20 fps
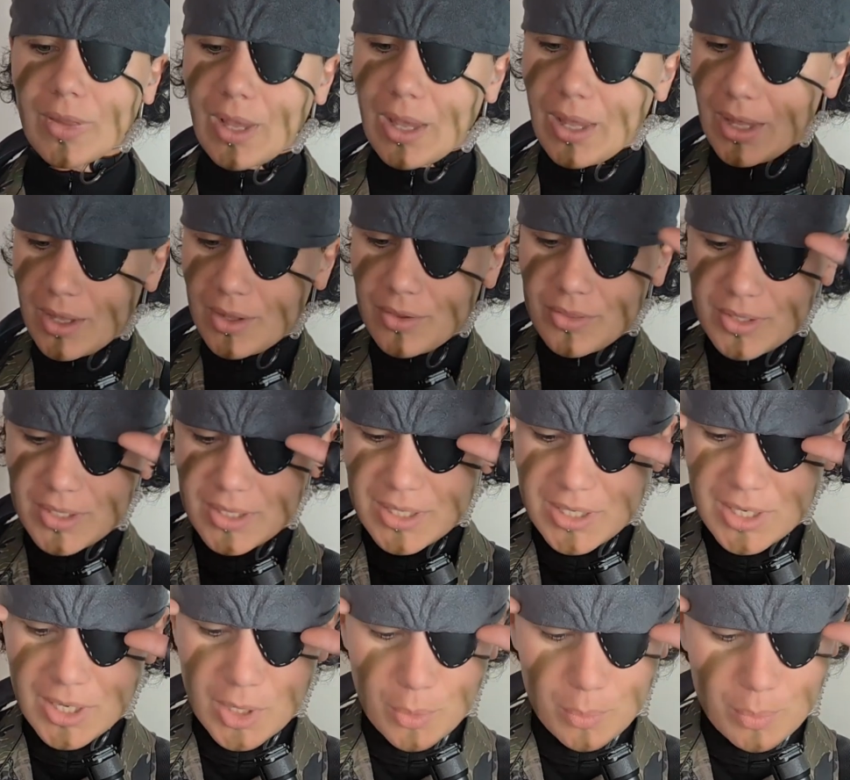The
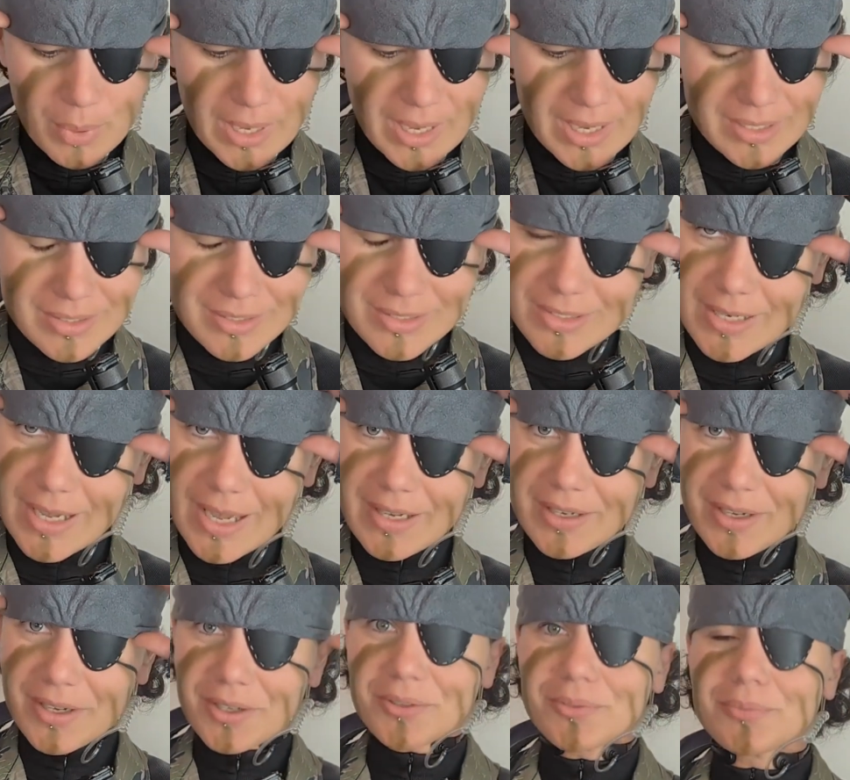bandana.
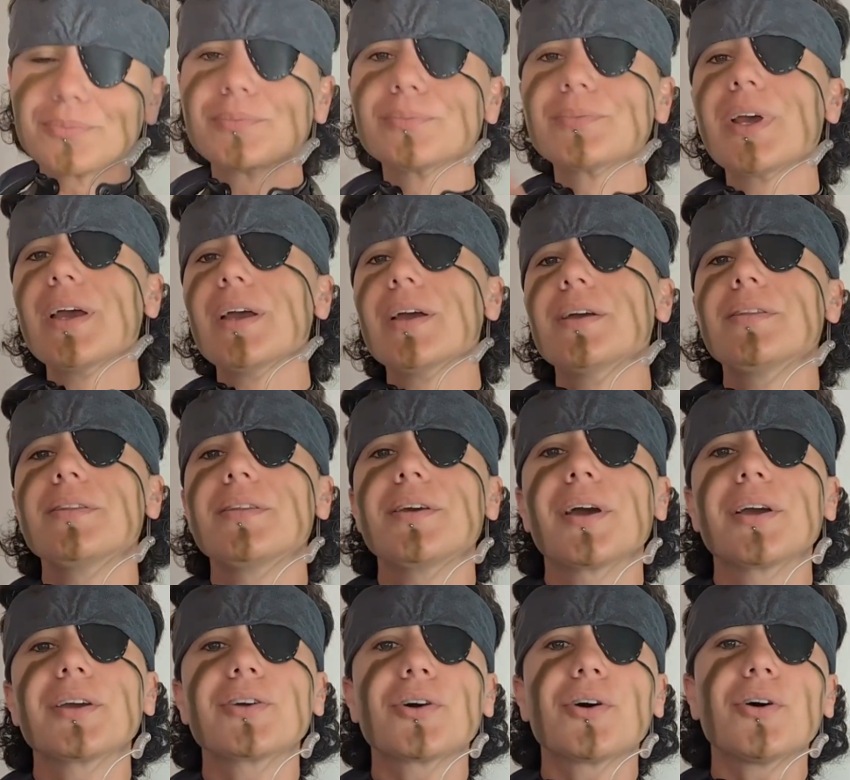The
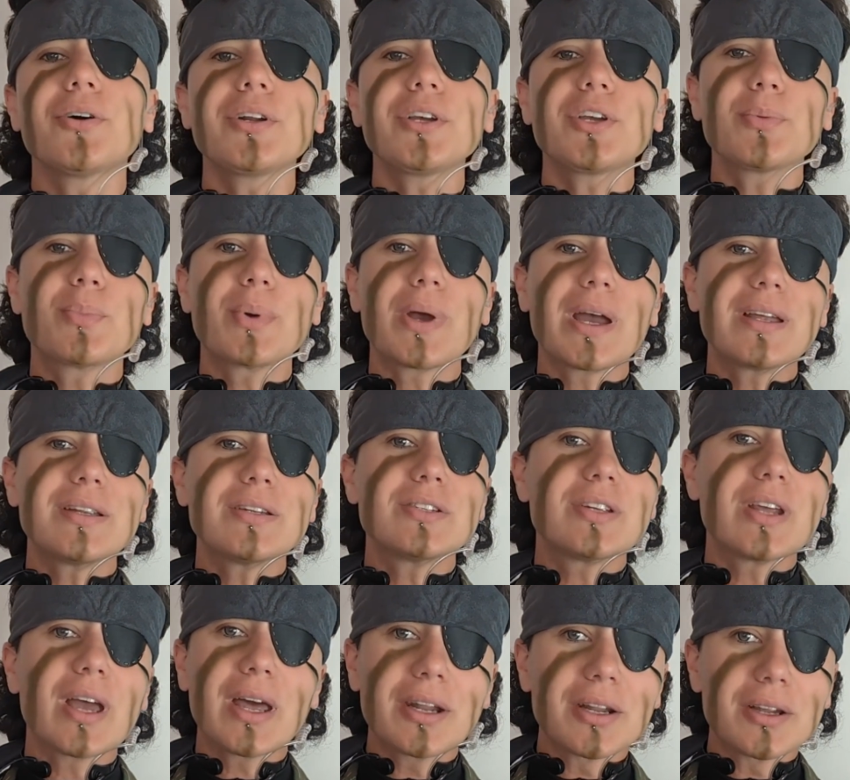iconic
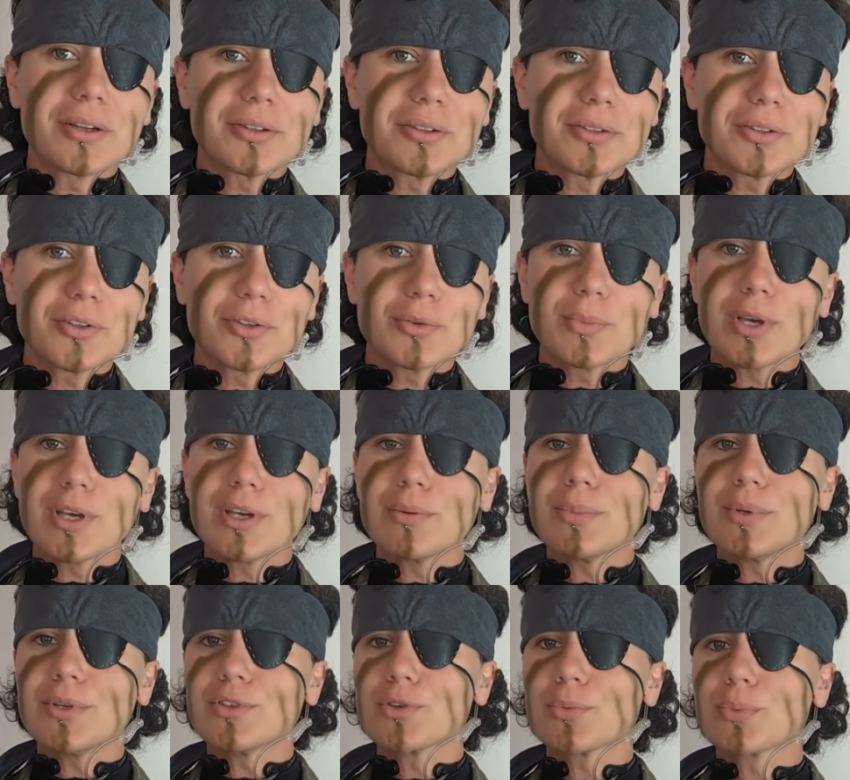bandana, you may be
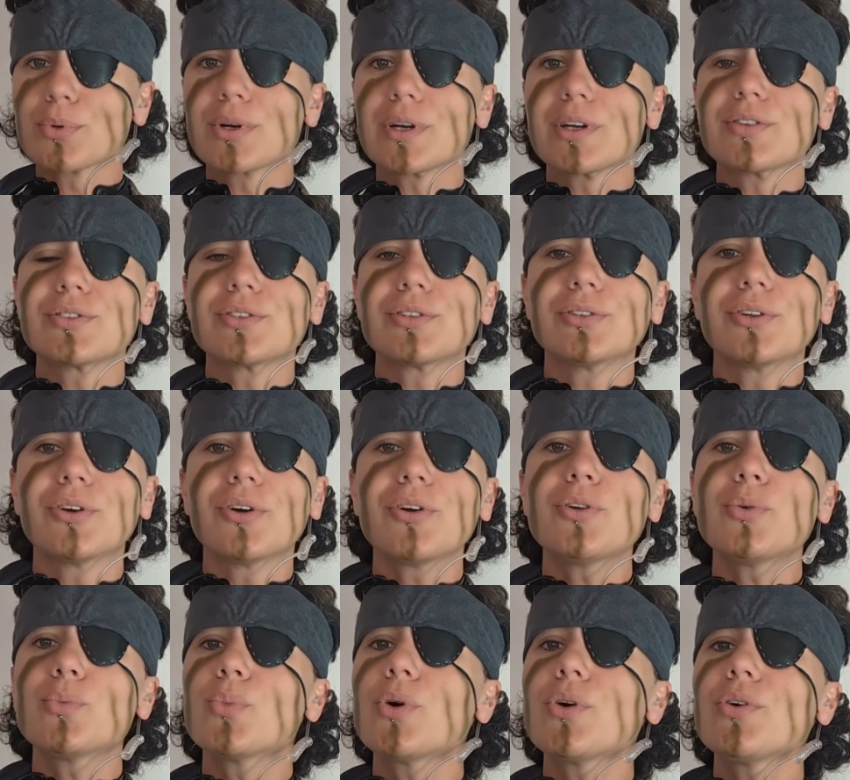surprised to learn,
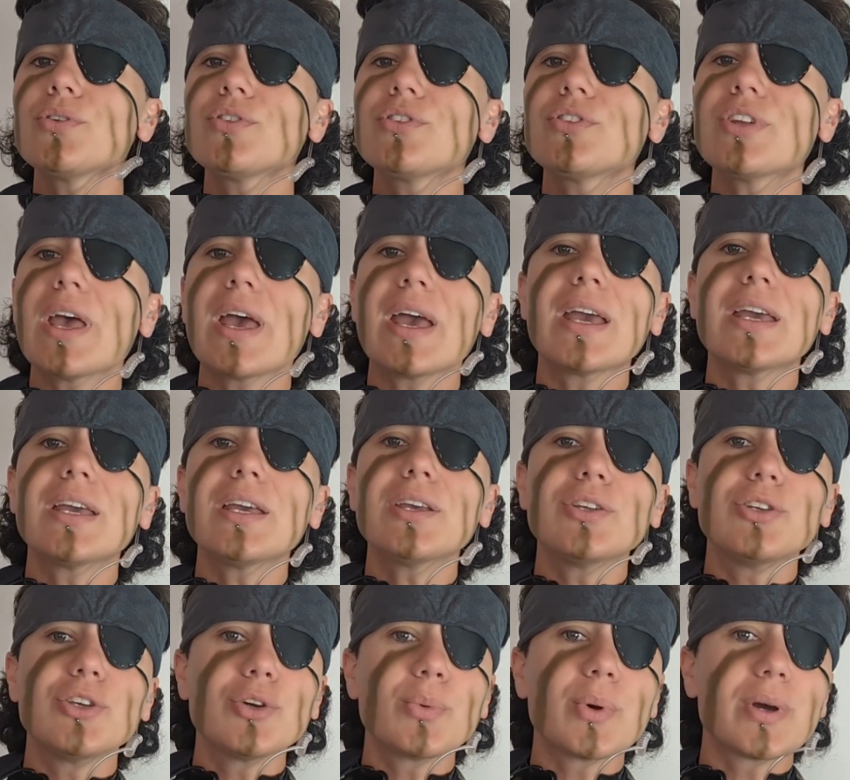was a
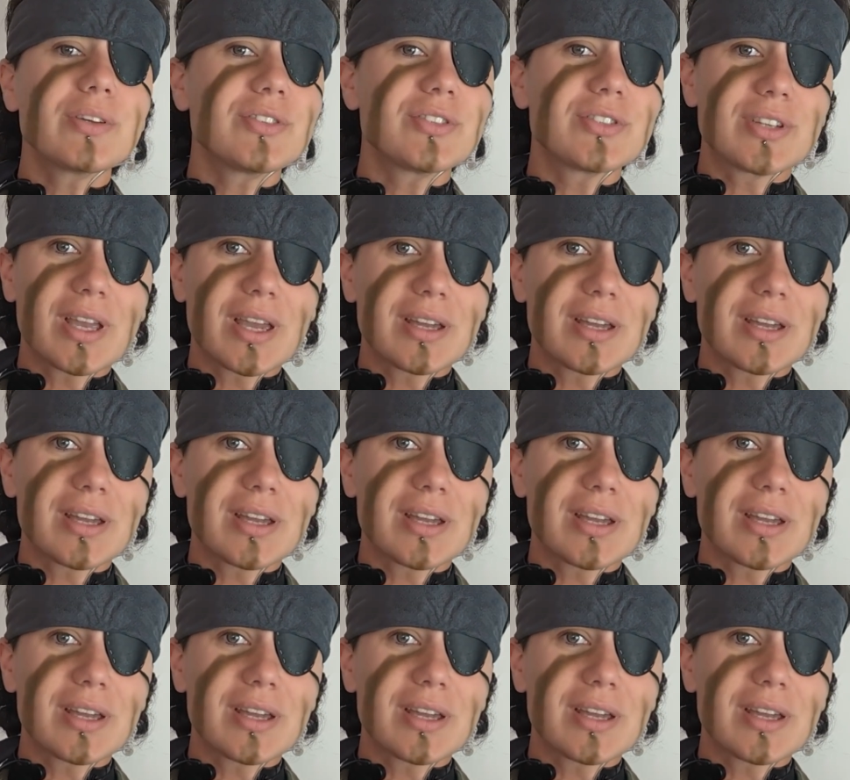US standard